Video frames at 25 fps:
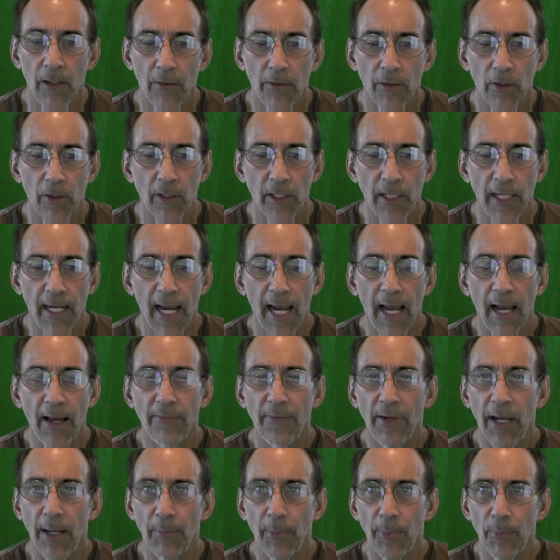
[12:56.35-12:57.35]
They're going to
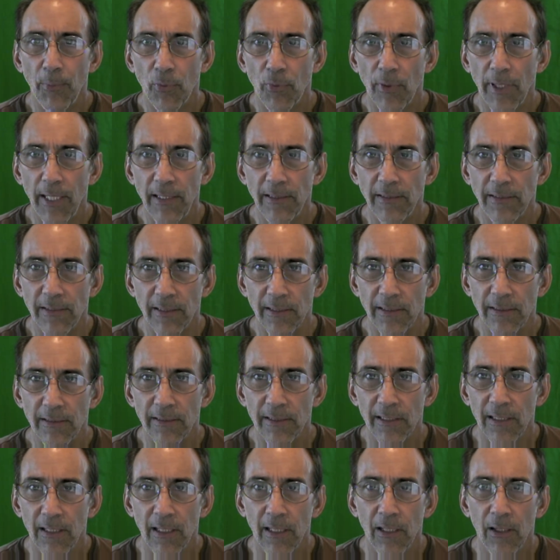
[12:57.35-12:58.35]
have hemiparesis,
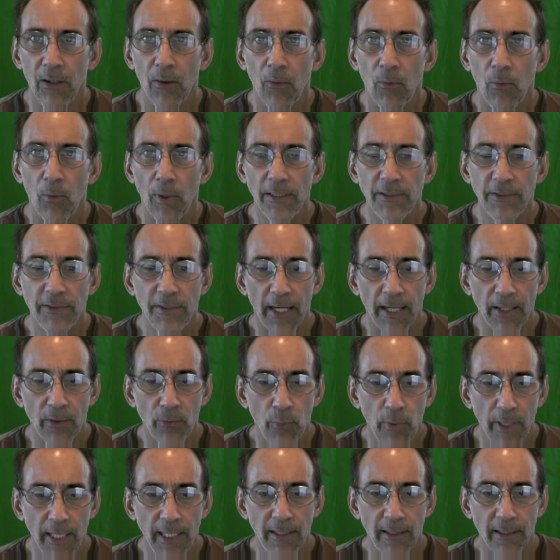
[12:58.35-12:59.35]

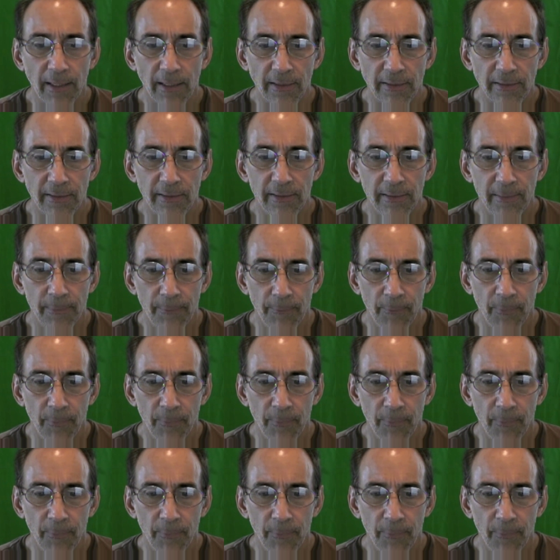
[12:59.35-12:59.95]
one-side weakness,